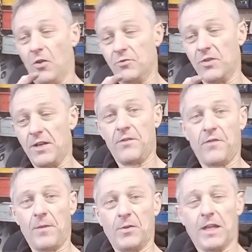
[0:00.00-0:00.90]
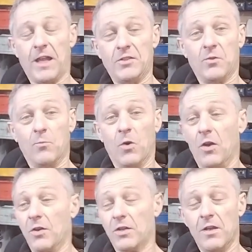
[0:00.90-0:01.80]
or done any fabrication
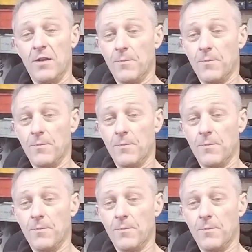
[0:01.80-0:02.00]
work,